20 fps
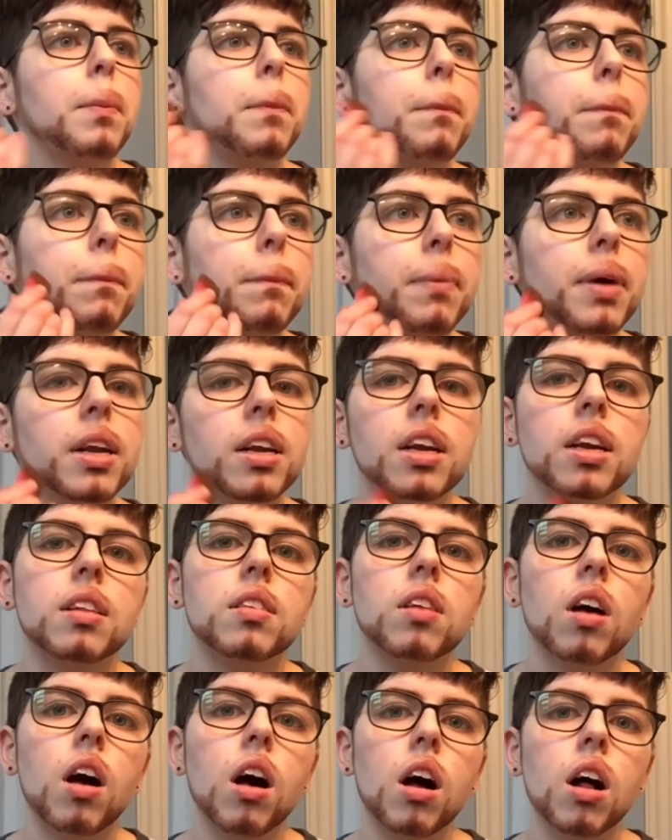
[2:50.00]
but it's
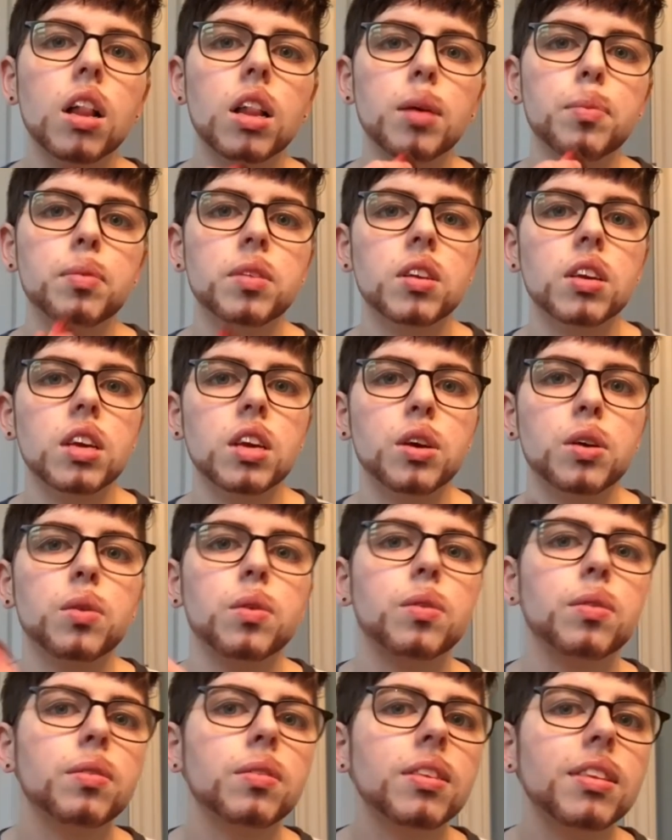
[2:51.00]
all up to you.
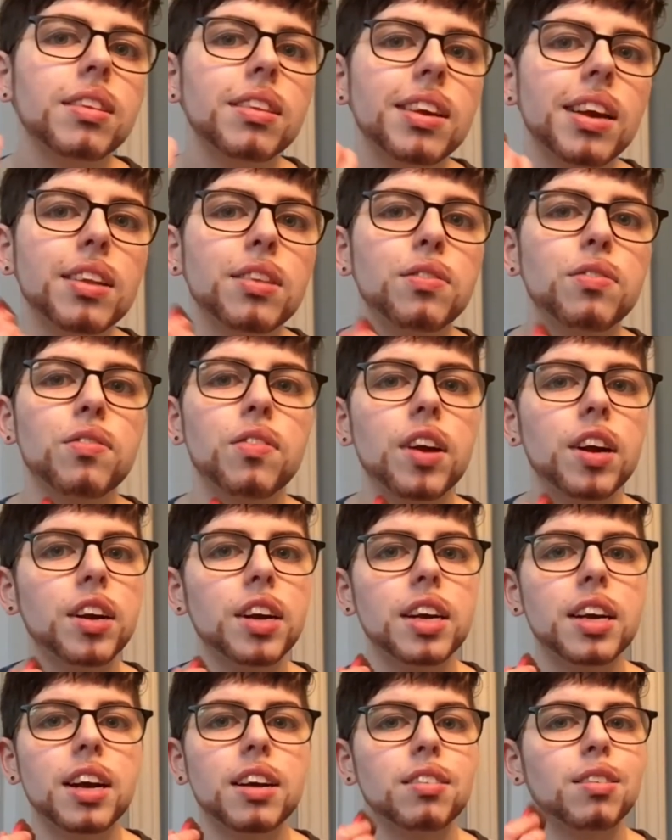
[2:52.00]
It's very
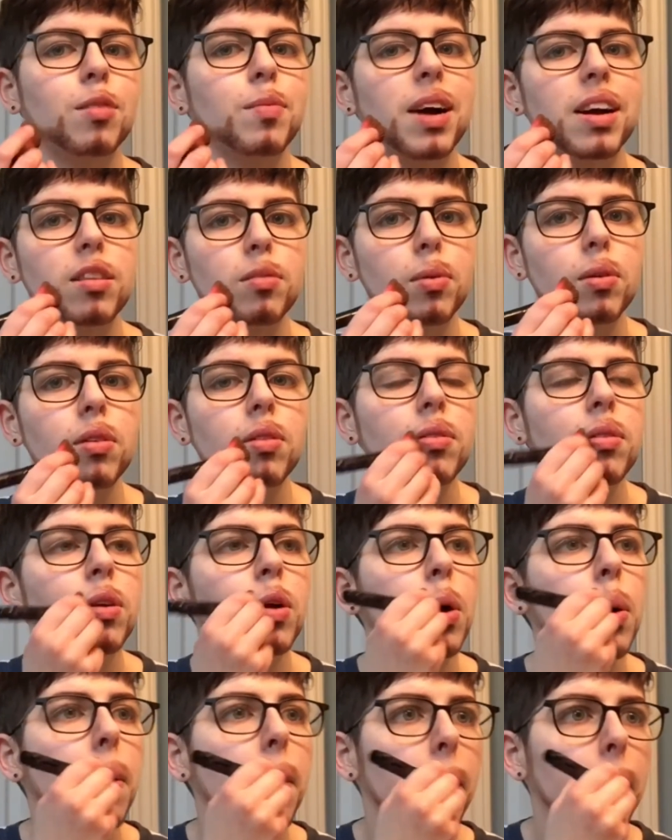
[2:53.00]
customizable.
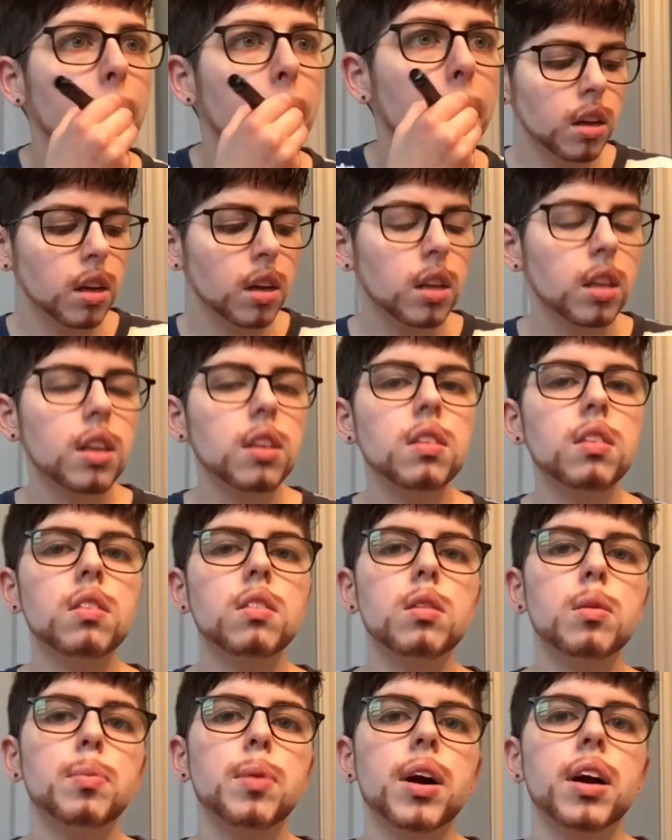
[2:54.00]
This is the
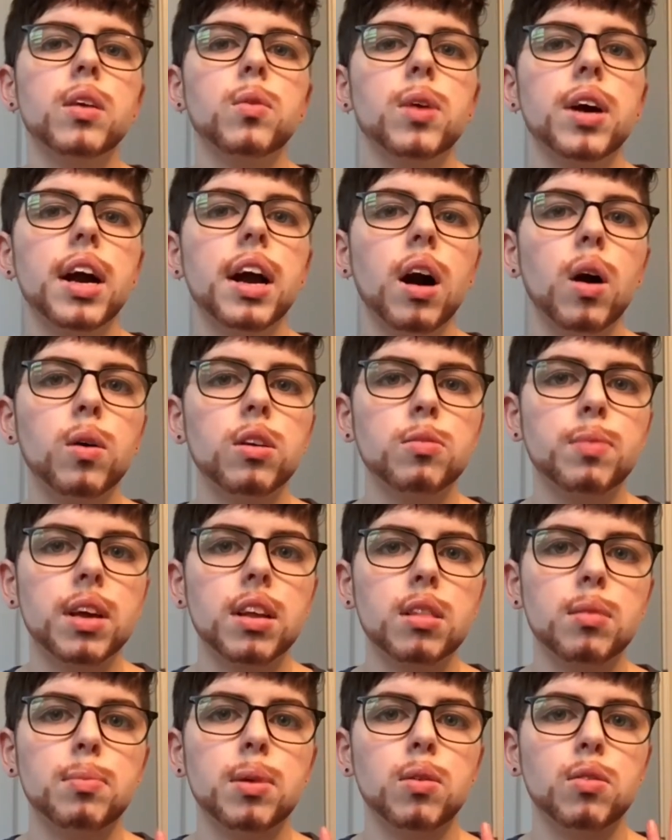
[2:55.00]
part where I always make the
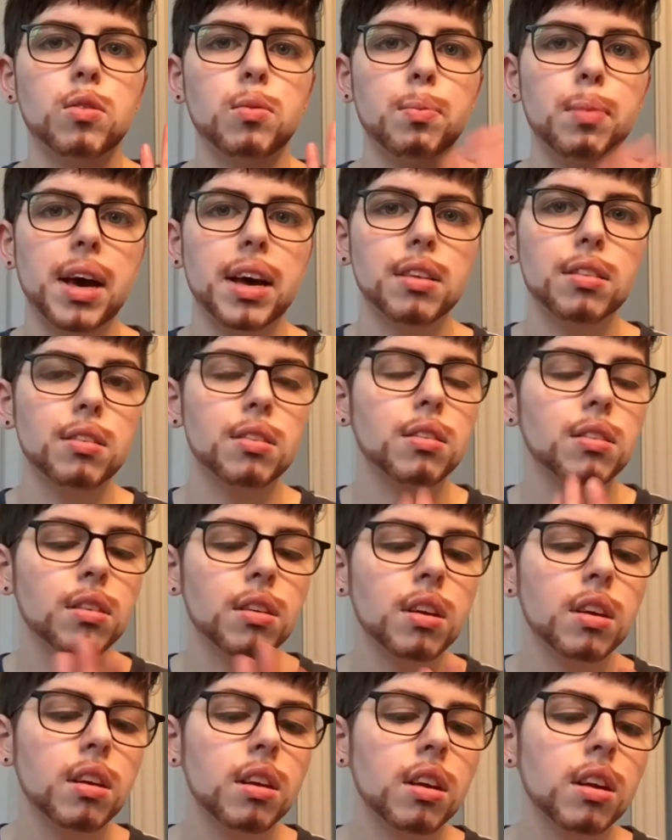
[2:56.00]
most mess,
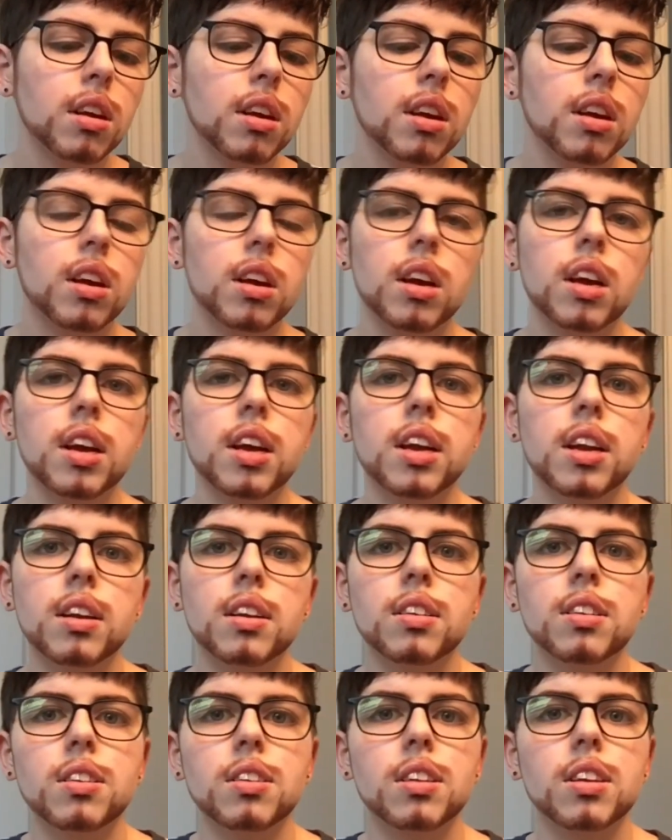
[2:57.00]
and
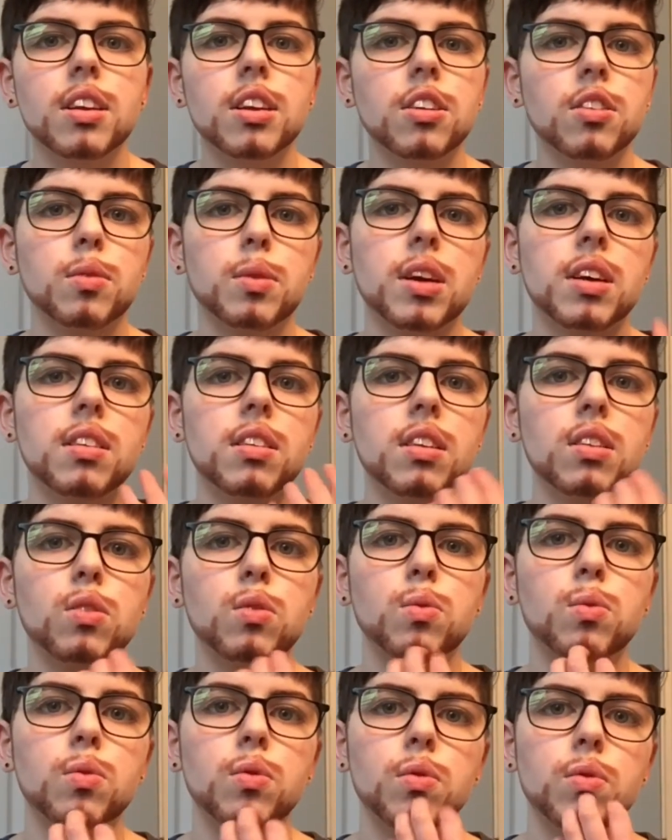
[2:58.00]
just because it's
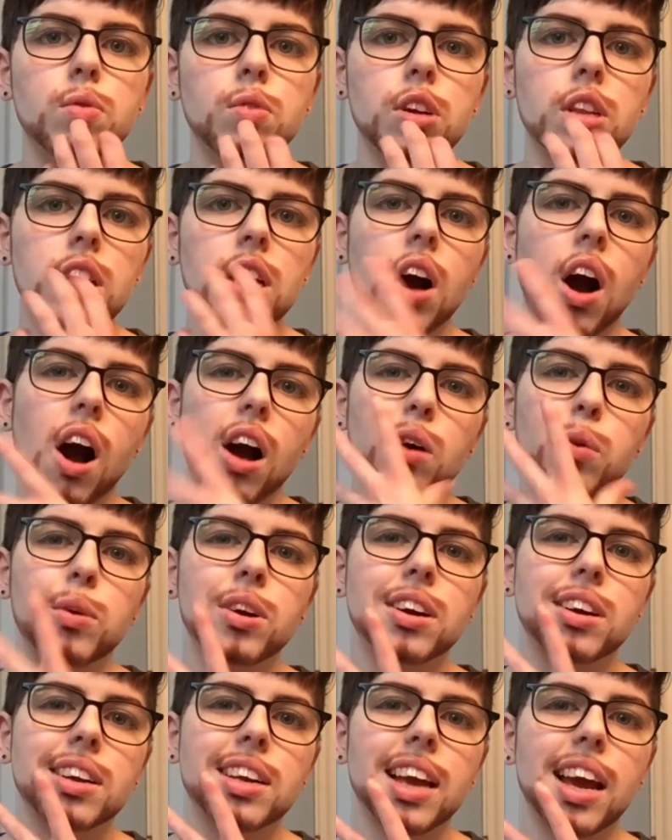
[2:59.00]
really
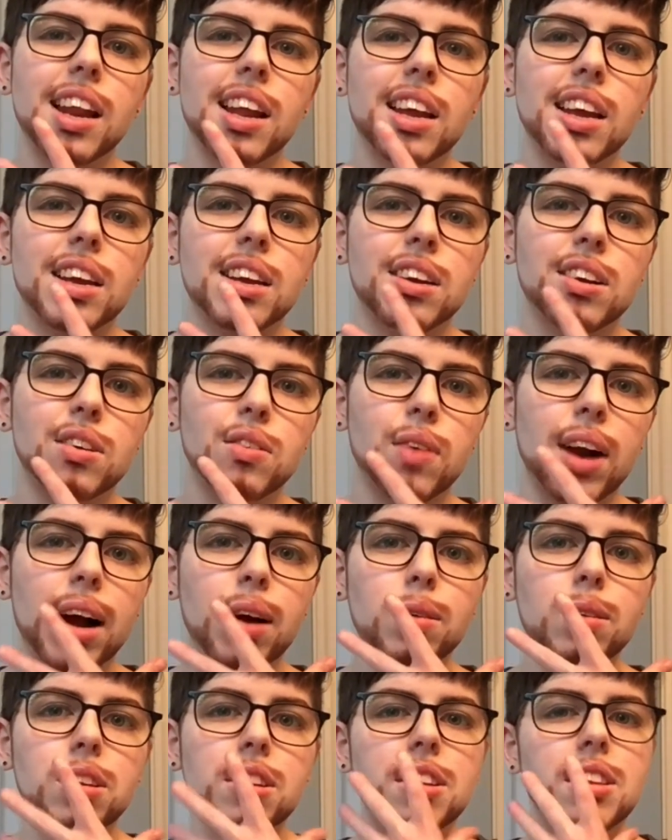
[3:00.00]
awkward getting it
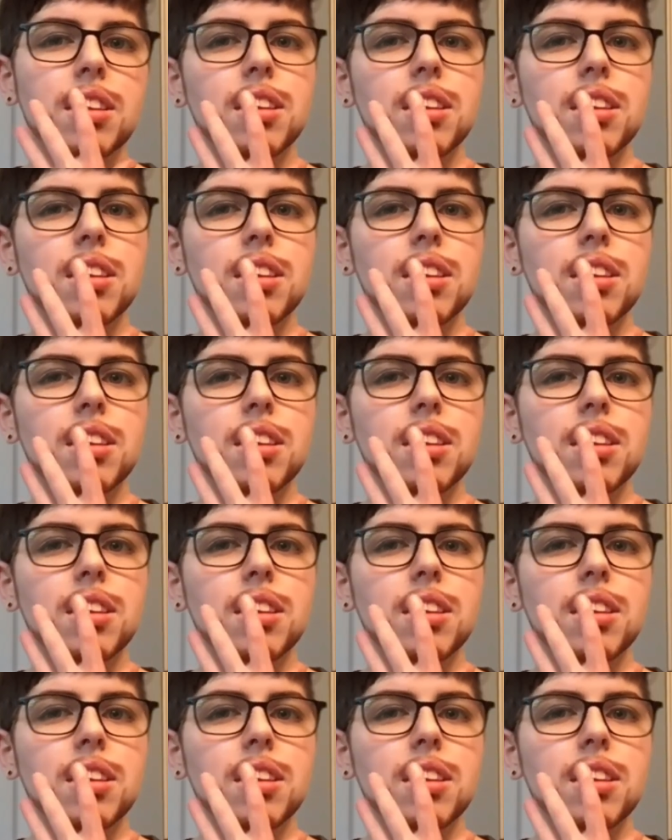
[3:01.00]
around the